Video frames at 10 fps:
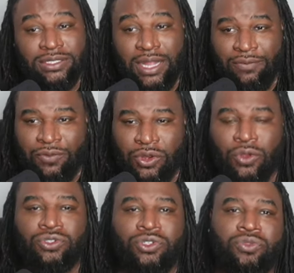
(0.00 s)
Now, for
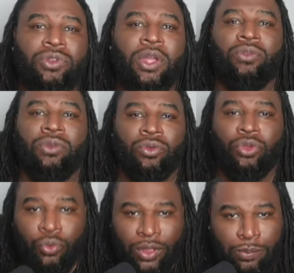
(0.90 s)
those of you who don't know, the
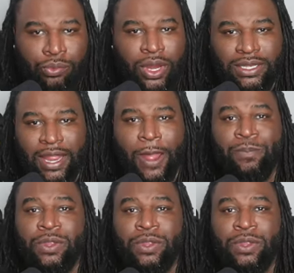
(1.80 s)
quick breakdown,